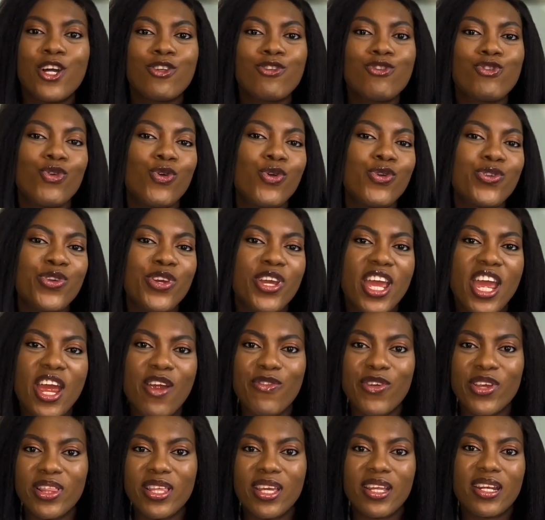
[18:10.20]
told you
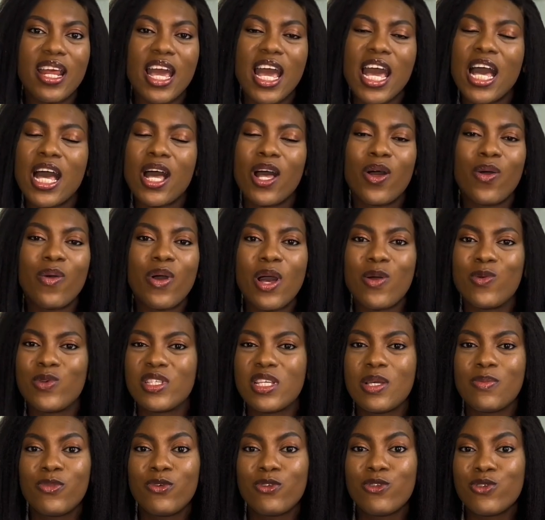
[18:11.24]
everything, how I was
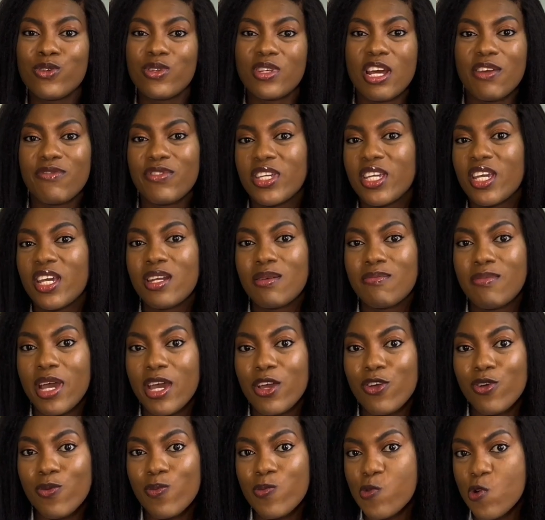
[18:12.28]
able to navigate my
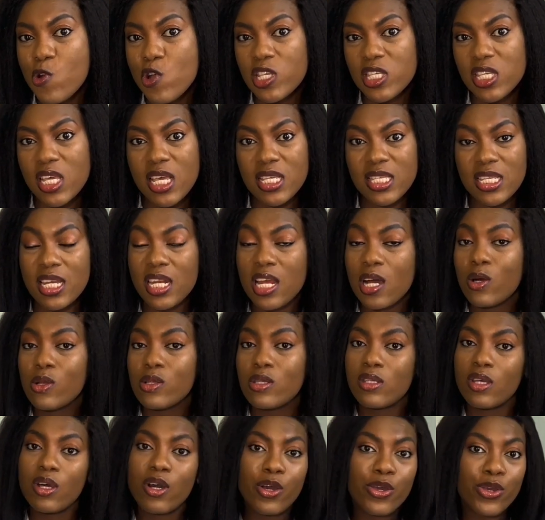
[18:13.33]
own process, and I'll
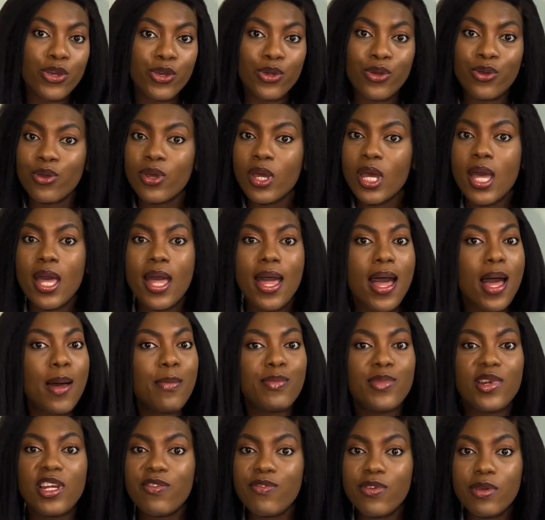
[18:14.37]
tell you I'm
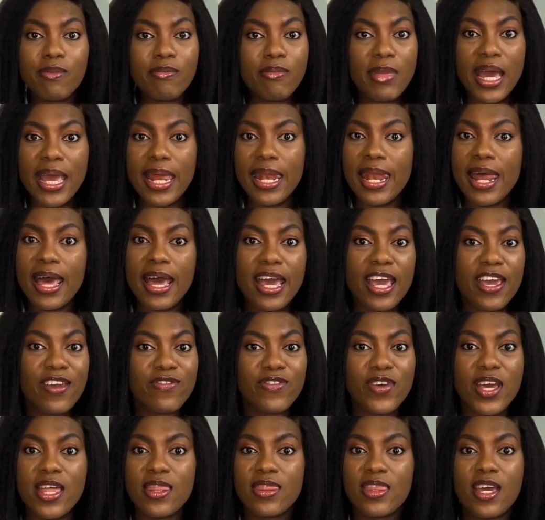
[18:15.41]
living my life
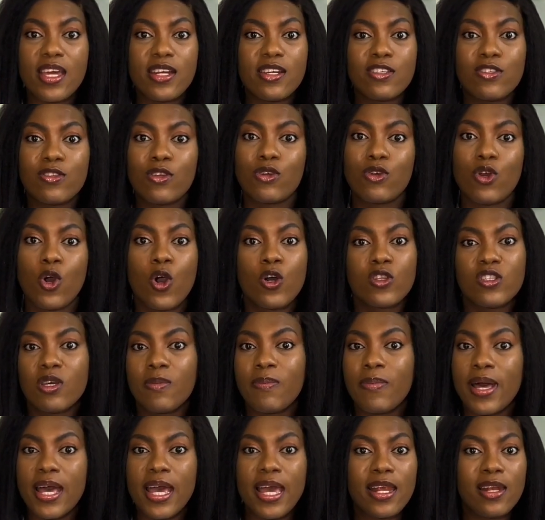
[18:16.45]
and then it's on
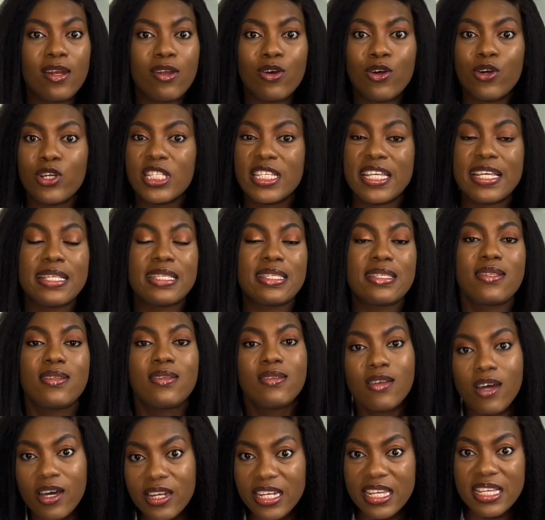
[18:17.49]
autopilot. It's
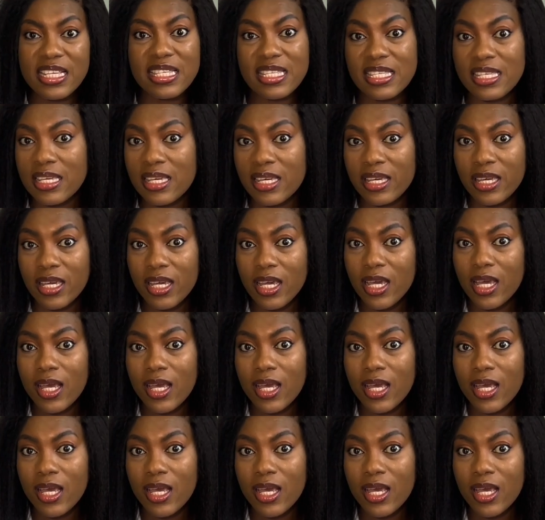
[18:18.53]
not easy.